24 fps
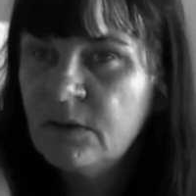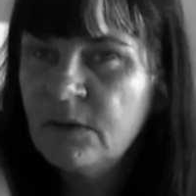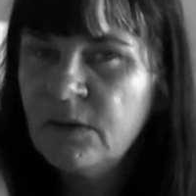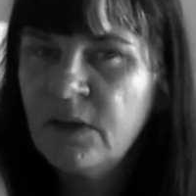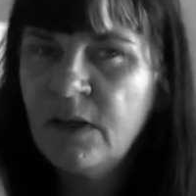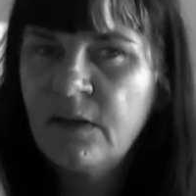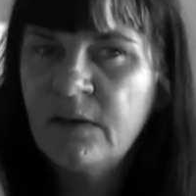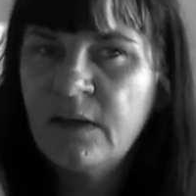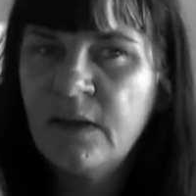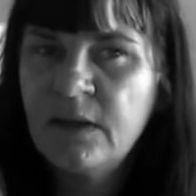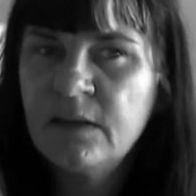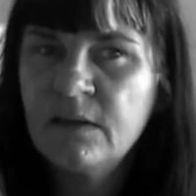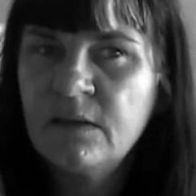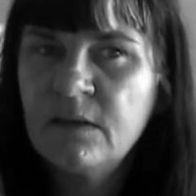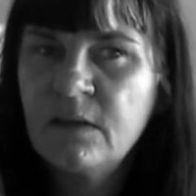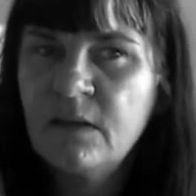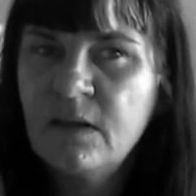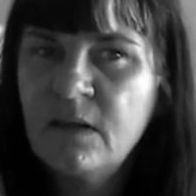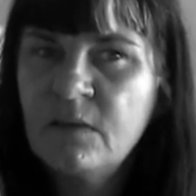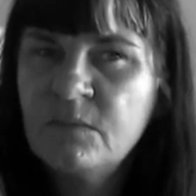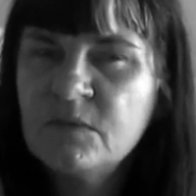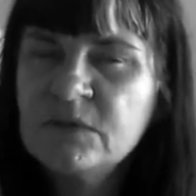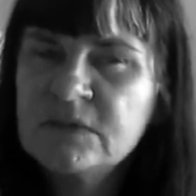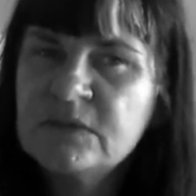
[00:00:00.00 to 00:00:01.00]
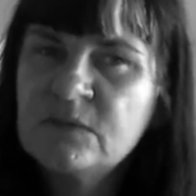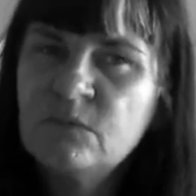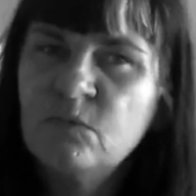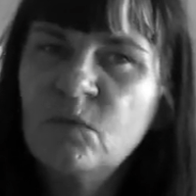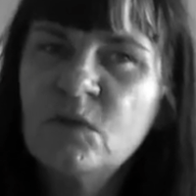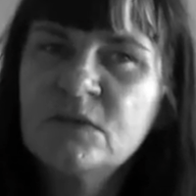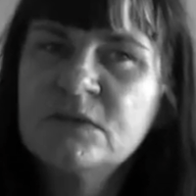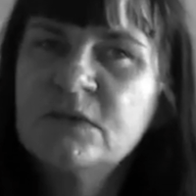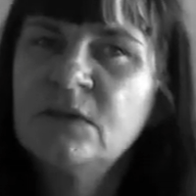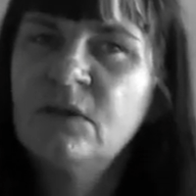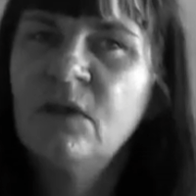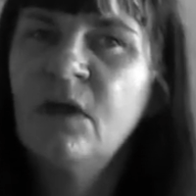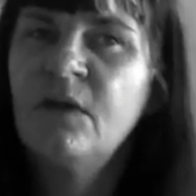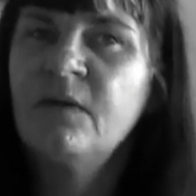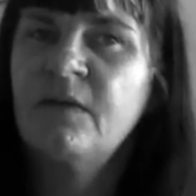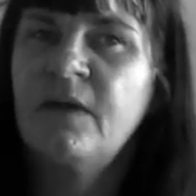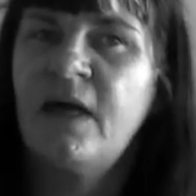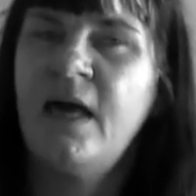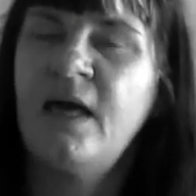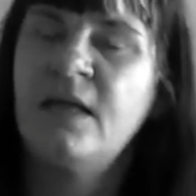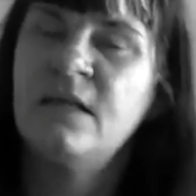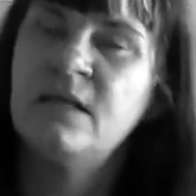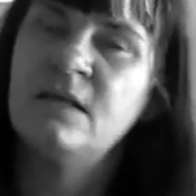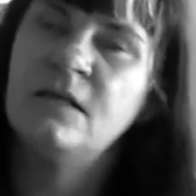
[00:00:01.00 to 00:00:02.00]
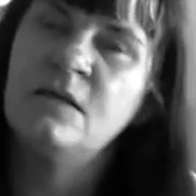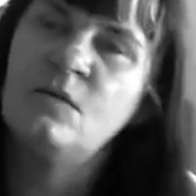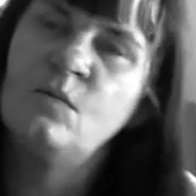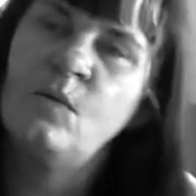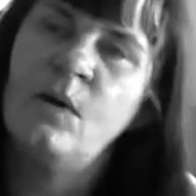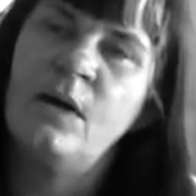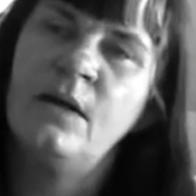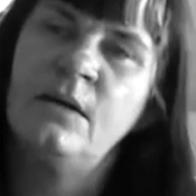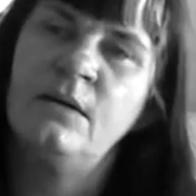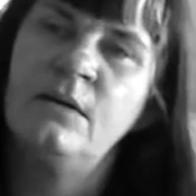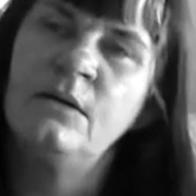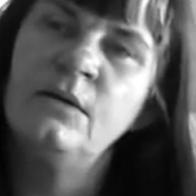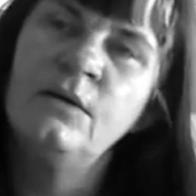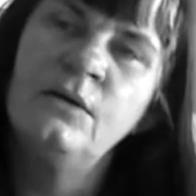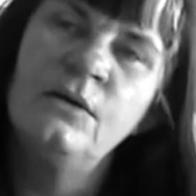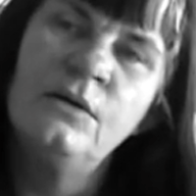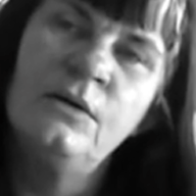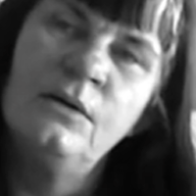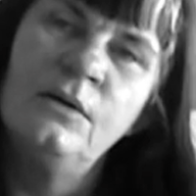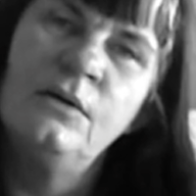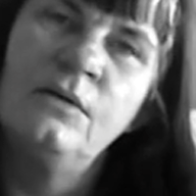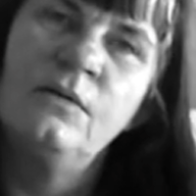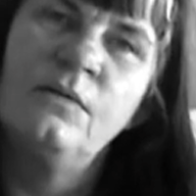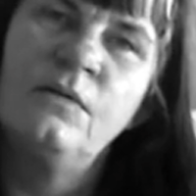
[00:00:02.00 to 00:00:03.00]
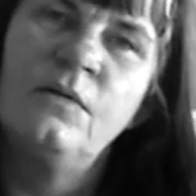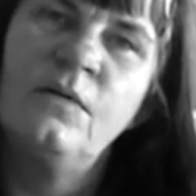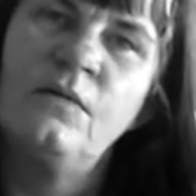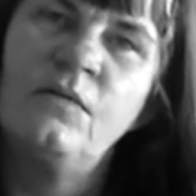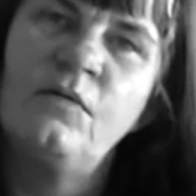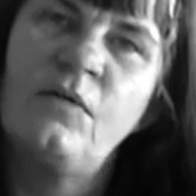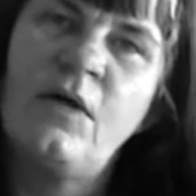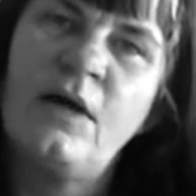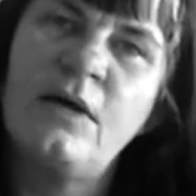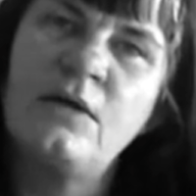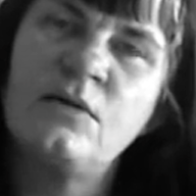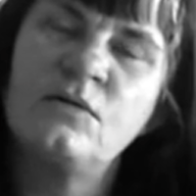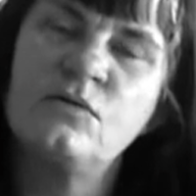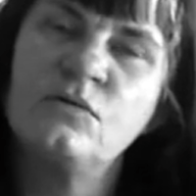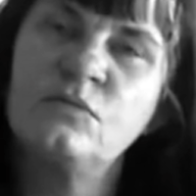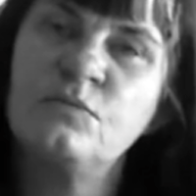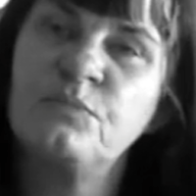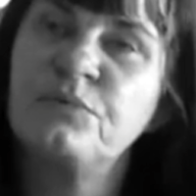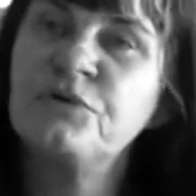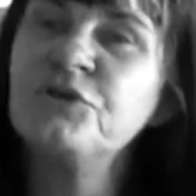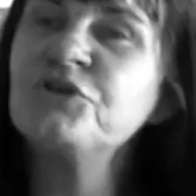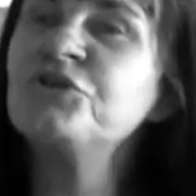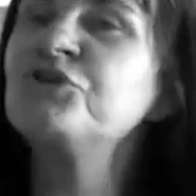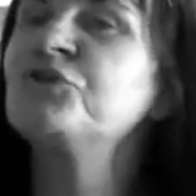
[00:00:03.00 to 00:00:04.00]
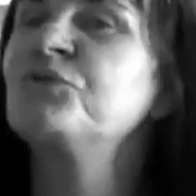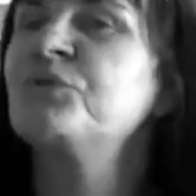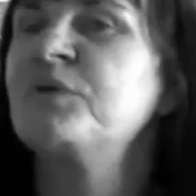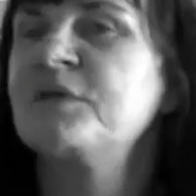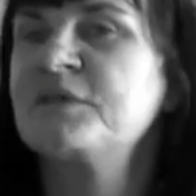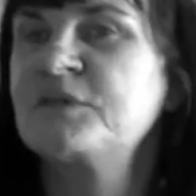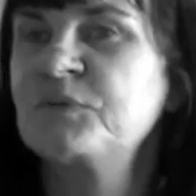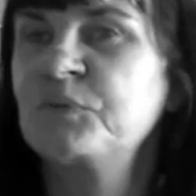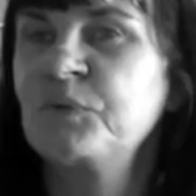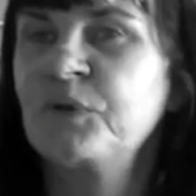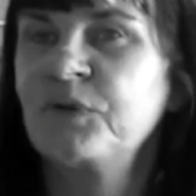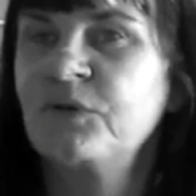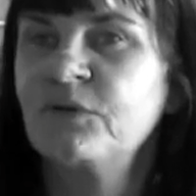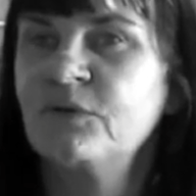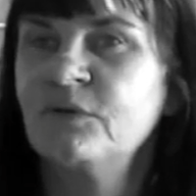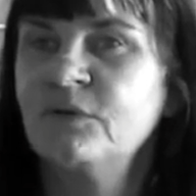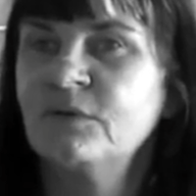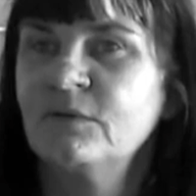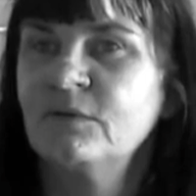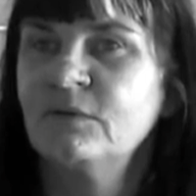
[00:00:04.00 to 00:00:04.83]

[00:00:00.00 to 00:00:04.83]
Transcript: And it wasn't like they had anyone that they could pressure us with.